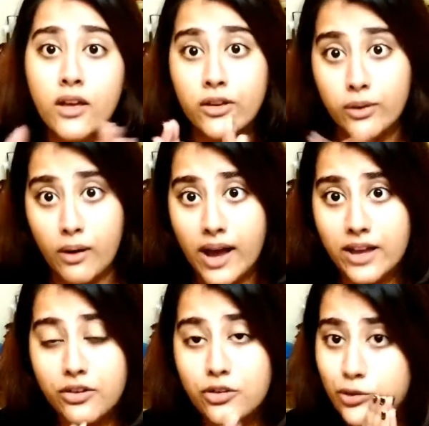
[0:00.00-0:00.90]
you
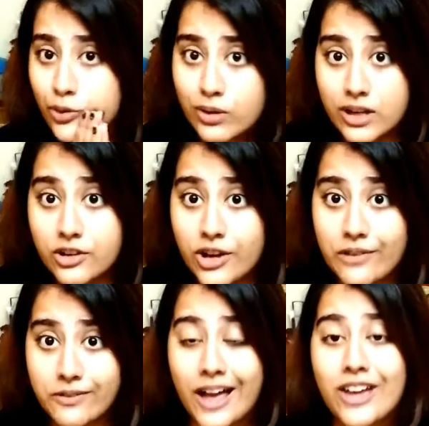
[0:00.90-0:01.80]
guys should totally try
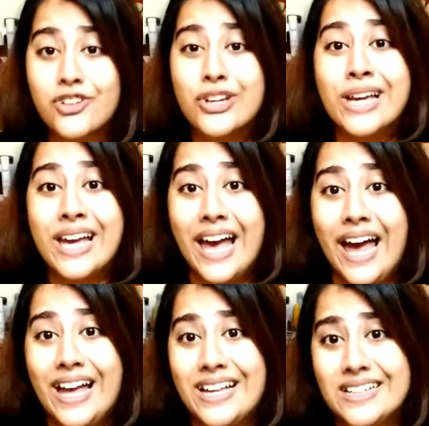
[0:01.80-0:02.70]
Flash
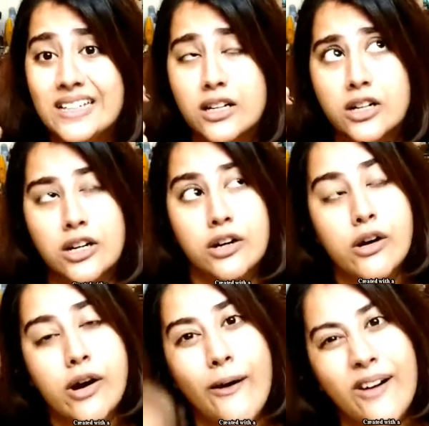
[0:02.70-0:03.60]
and uh,
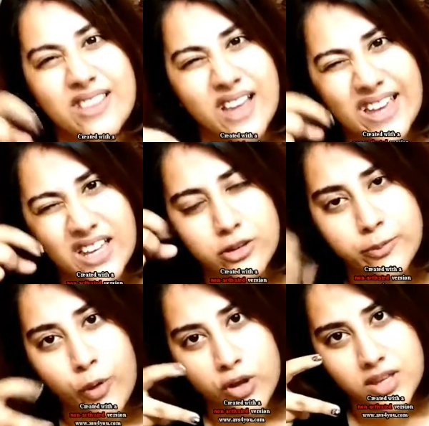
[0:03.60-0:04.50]
all I think the,
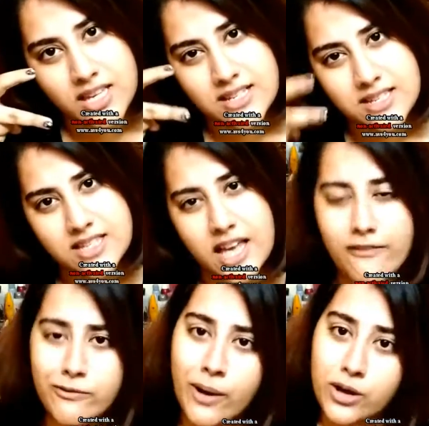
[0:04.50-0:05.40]
both the seasons
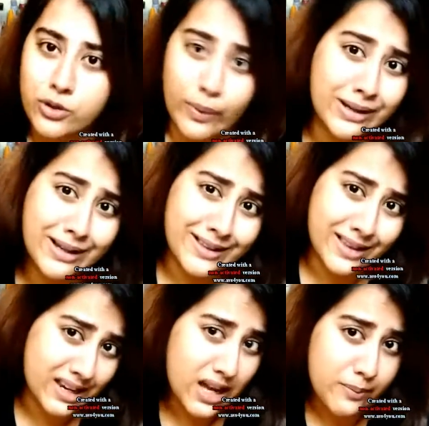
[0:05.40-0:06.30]
have about
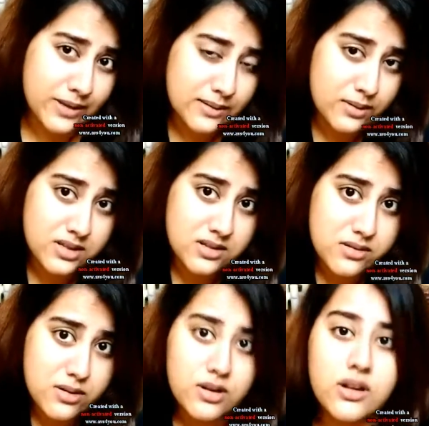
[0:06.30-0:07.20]
23 episodes in
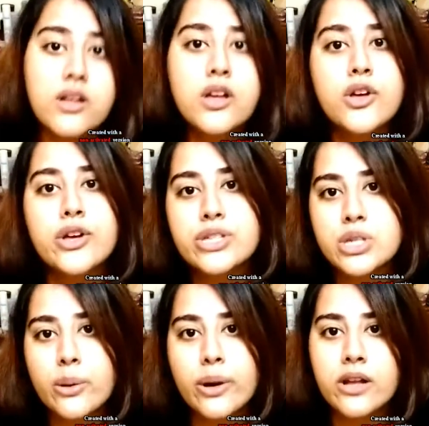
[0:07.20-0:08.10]
total
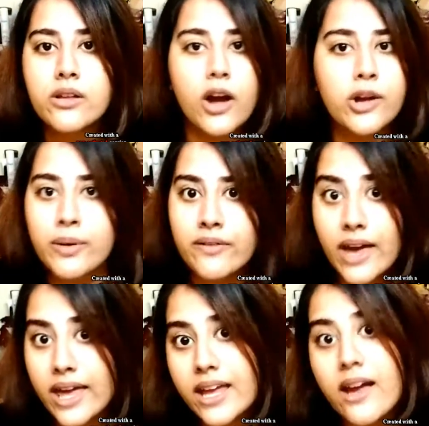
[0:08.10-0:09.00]
so it'll not be
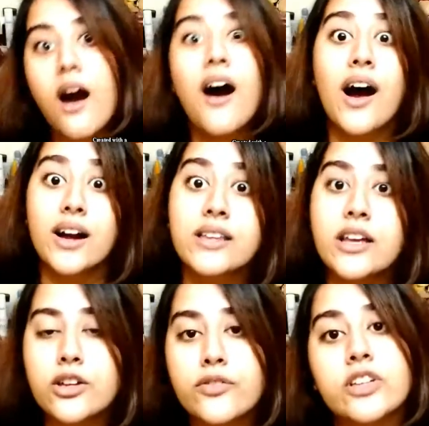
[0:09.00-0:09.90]
very hard
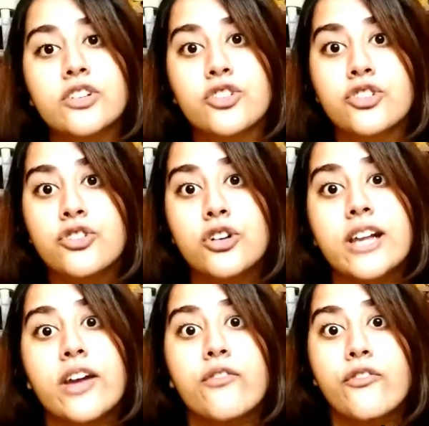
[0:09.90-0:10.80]
thing to finish it's not
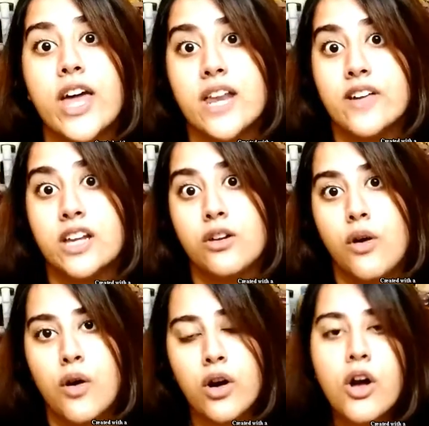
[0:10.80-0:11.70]
like very very
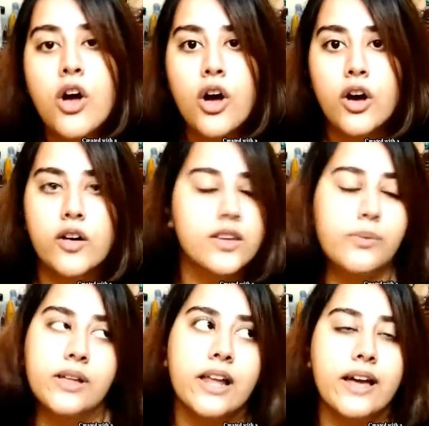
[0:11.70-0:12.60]
long or
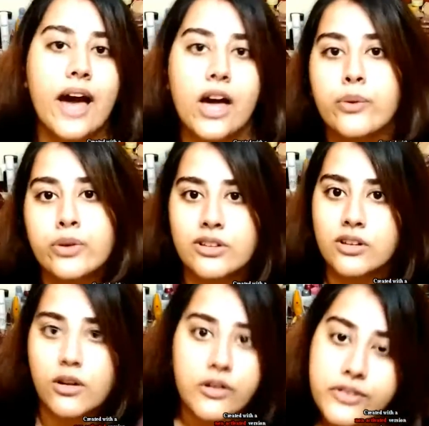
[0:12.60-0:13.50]
something like Arrow which has a
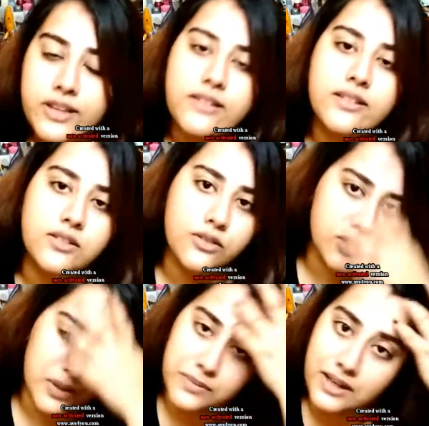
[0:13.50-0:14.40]
lot of seasons or
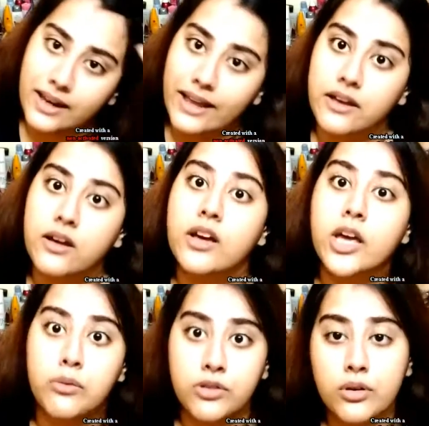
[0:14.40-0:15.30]
something like
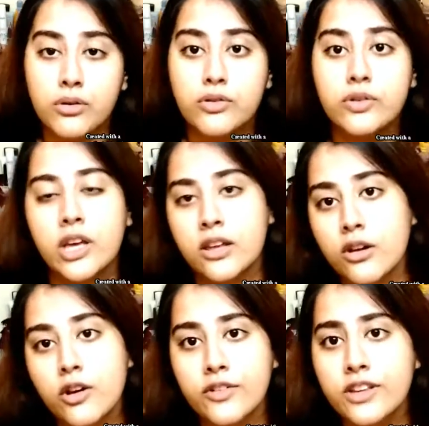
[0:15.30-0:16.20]
Game of Thrones which has a
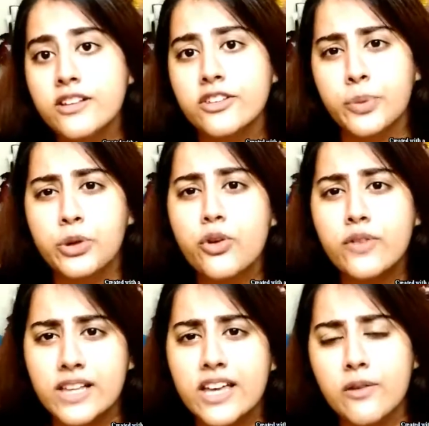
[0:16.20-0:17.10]
lot of seasons because
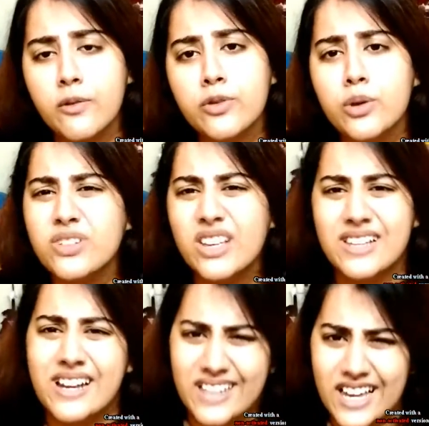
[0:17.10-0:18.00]
obviously Game of Thrones has
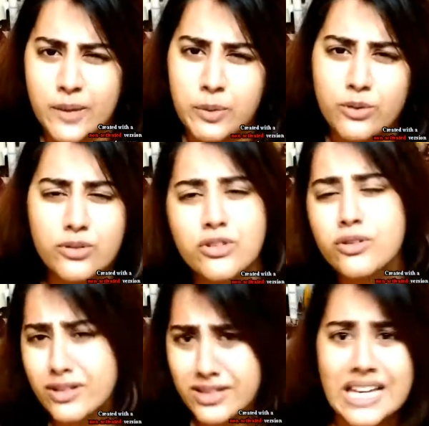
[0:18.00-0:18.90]
like 10 episodes so
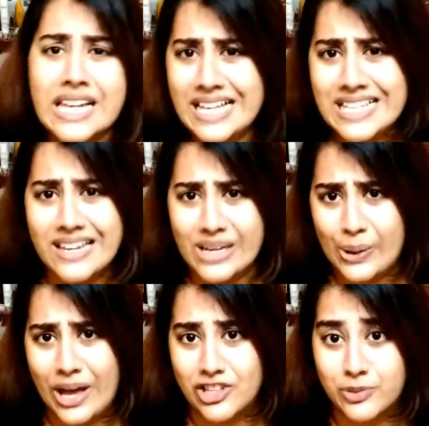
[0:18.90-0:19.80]
it's still easier to
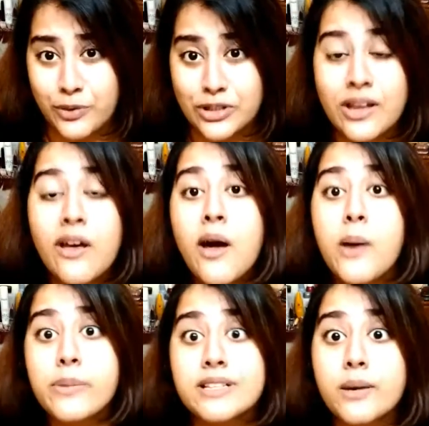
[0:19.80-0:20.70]
catch up on
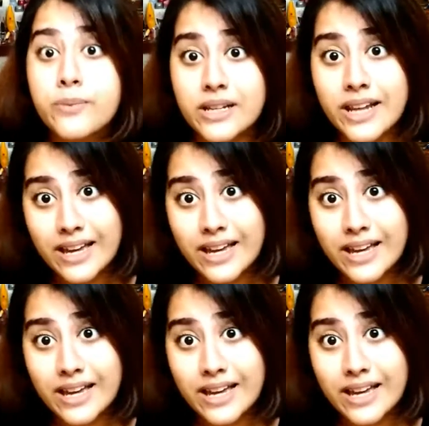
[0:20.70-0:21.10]
but something like